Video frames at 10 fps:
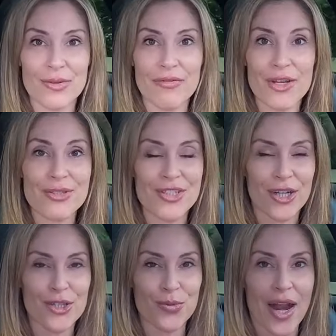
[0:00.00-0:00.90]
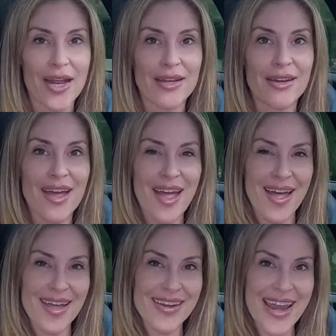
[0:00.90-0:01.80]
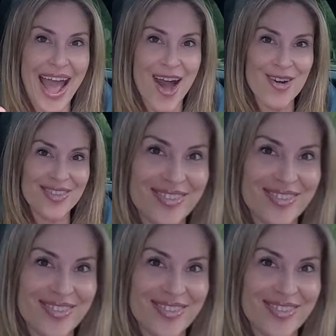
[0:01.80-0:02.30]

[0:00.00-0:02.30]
review starts right now.